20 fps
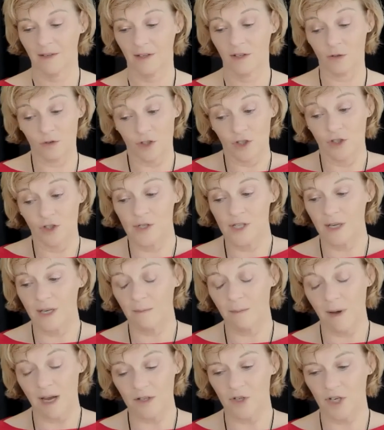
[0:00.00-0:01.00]

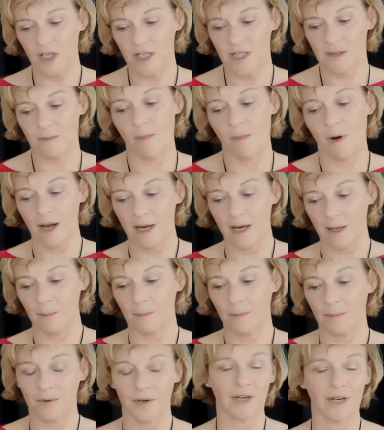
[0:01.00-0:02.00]
choosing metrics might
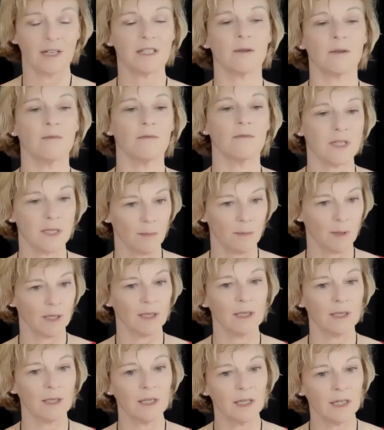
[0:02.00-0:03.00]
bring some
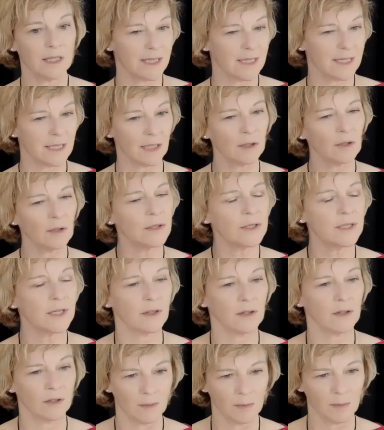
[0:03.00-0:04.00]
visibility and signals
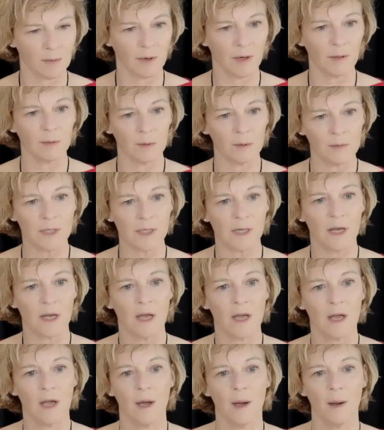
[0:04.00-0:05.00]
that there are problems,
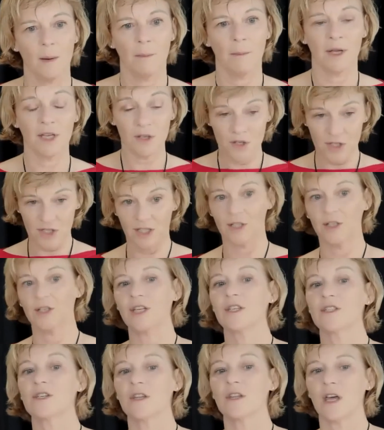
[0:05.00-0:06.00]
but you still
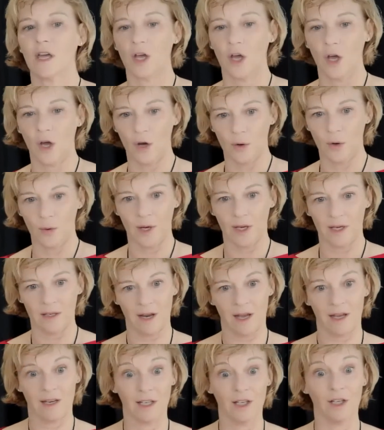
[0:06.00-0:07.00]
need to then go
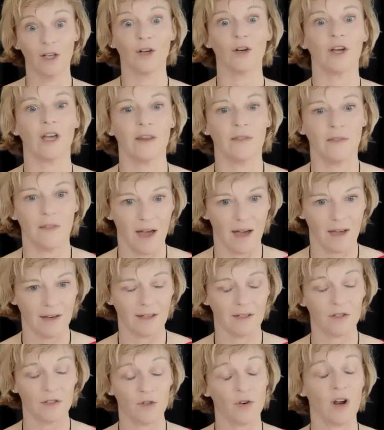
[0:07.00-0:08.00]
and look at that
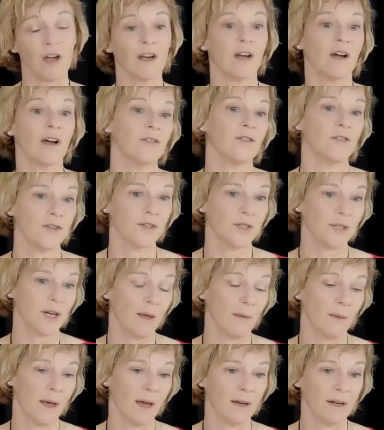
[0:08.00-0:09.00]
and try to
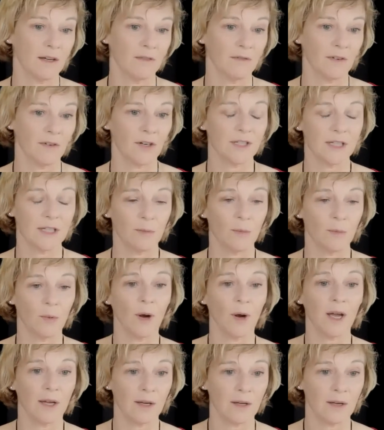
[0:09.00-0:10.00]
understand that in a very deep
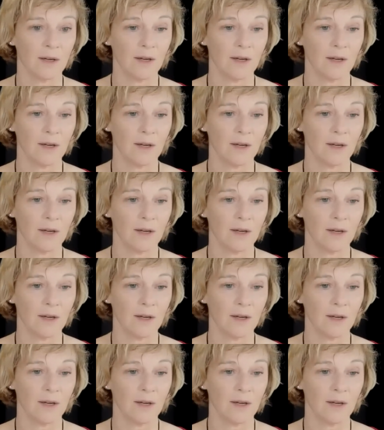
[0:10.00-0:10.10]
way.